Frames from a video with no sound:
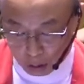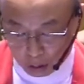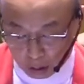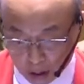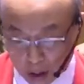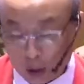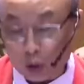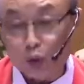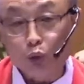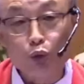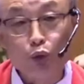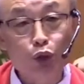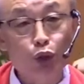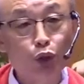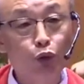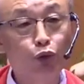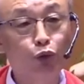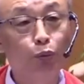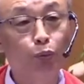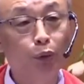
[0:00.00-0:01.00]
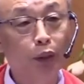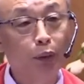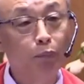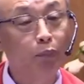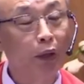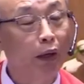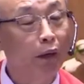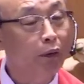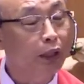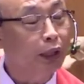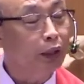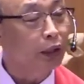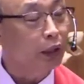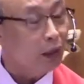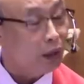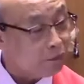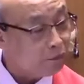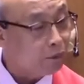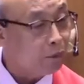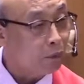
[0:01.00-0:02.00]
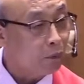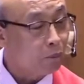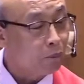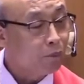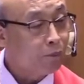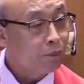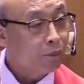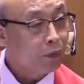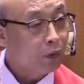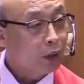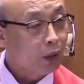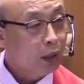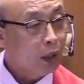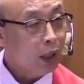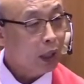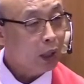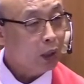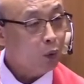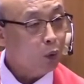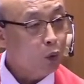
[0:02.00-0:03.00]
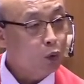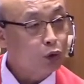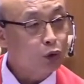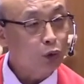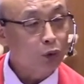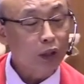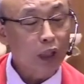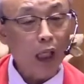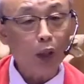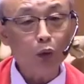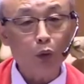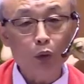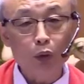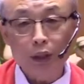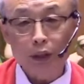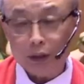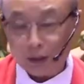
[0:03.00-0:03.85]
then we should be very careful. And also not only